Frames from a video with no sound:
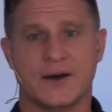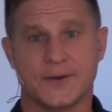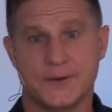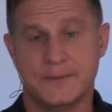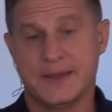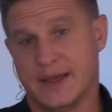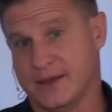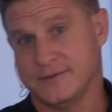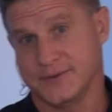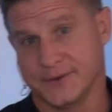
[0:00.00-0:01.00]
our
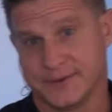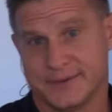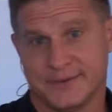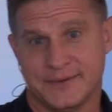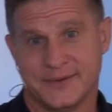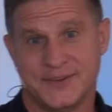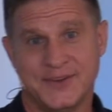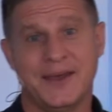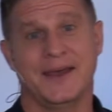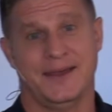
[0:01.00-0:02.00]
behavior
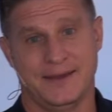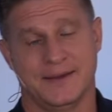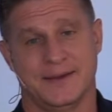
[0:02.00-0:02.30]
today.